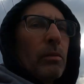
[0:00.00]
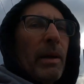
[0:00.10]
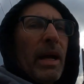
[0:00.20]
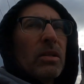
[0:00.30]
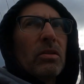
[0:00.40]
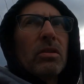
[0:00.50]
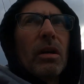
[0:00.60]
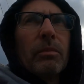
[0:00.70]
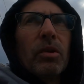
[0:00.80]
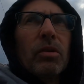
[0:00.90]
to mass or
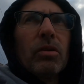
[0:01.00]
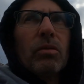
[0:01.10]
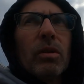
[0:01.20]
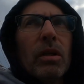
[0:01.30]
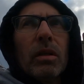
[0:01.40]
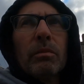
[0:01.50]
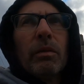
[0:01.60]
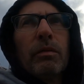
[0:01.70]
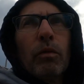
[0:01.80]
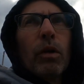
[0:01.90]
something too,
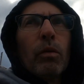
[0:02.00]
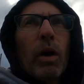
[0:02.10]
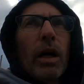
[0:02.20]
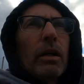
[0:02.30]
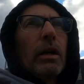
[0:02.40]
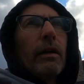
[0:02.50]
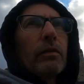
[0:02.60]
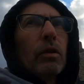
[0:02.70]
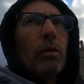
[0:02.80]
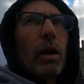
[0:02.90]
before a walk or
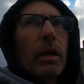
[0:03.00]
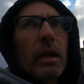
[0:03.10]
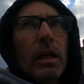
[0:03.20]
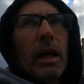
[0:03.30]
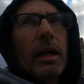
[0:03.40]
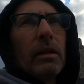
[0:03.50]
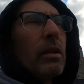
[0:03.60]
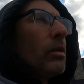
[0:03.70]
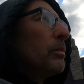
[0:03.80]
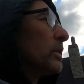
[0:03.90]
after a walk. I don't
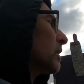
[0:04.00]
know, but